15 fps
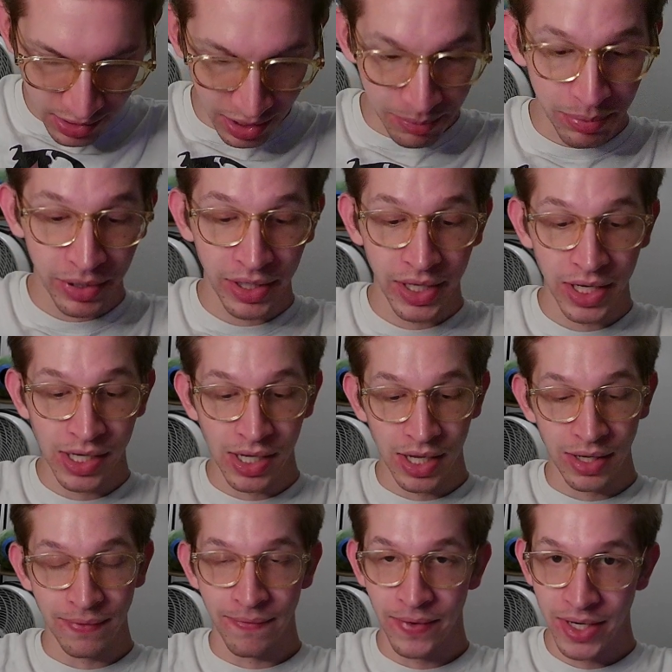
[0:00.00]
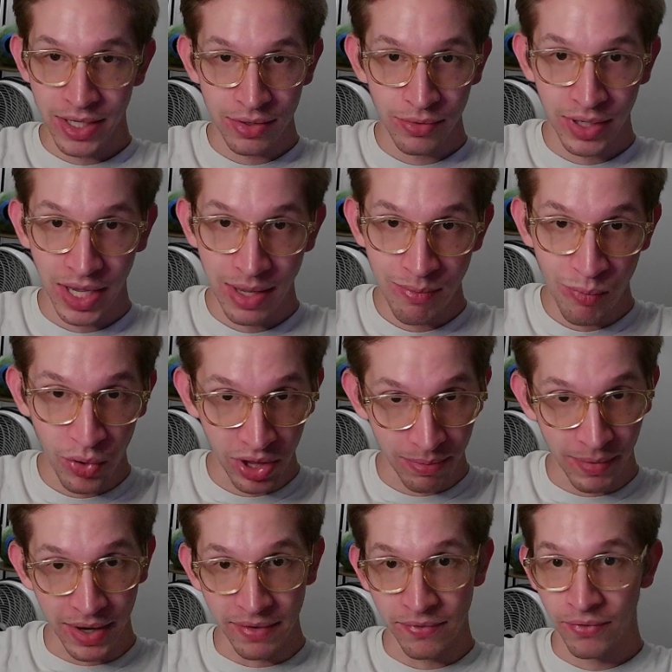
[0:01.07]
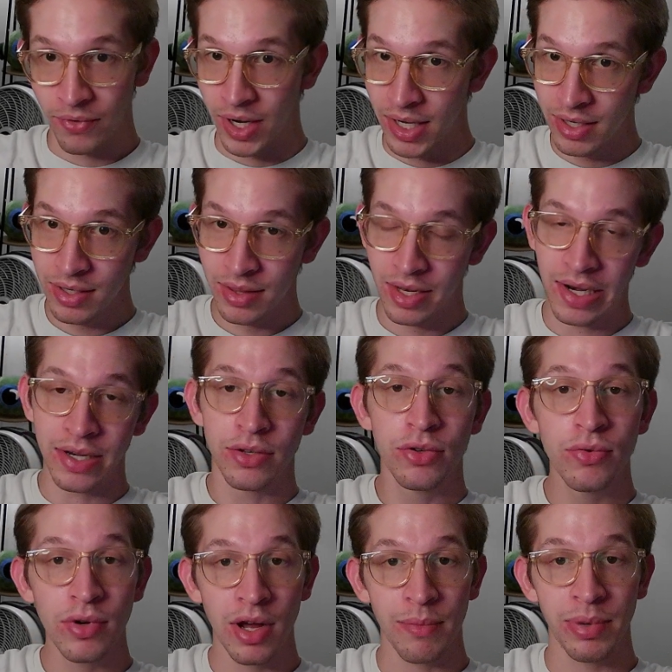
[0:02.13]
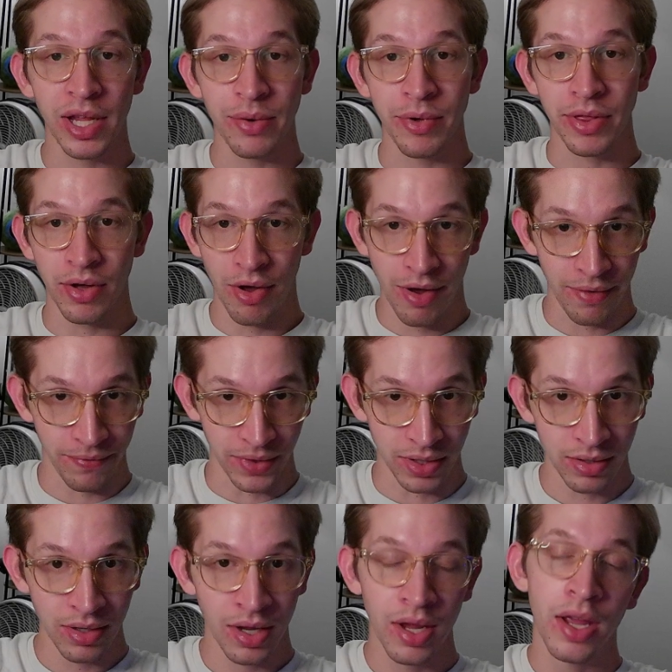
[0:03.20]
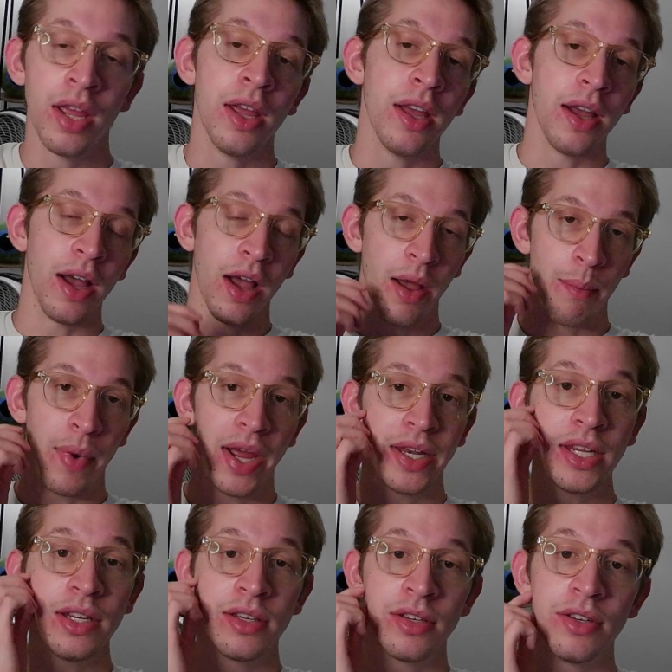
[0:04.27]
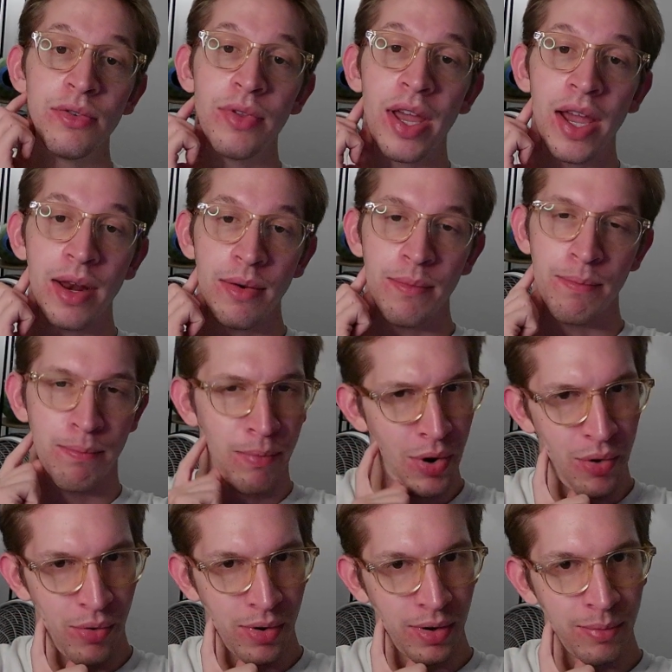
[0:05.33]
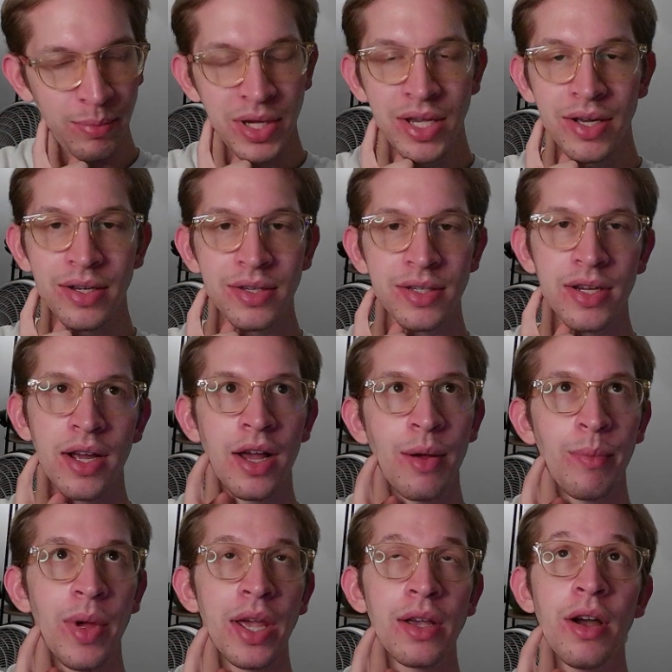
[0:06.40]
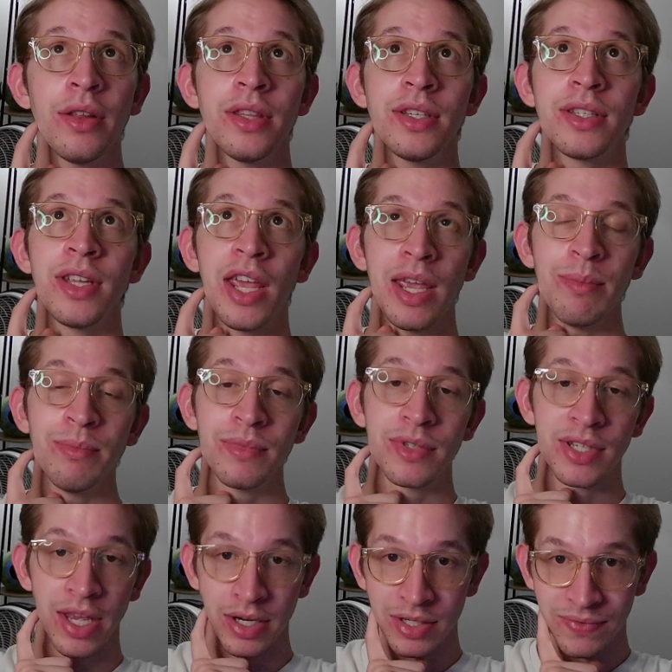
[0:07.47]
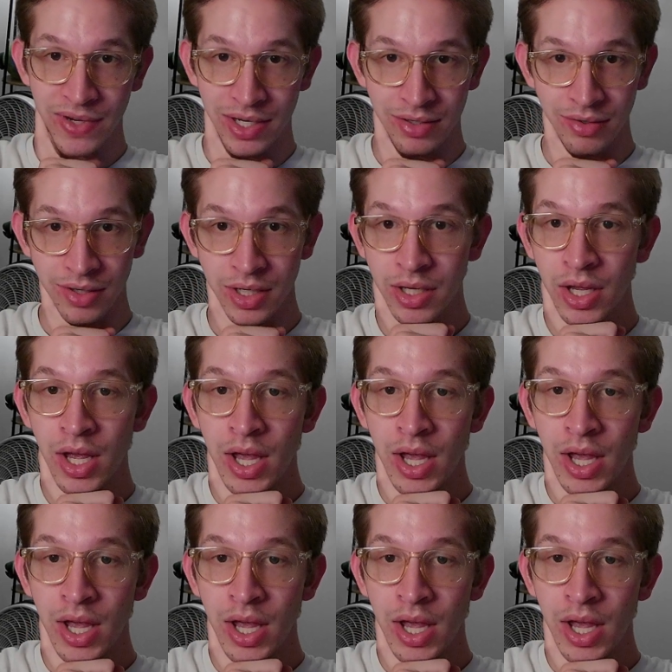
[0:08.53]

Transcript: I played a video game with my friend that I do not play with often. I need to do that more because I got this game, Satisfactory.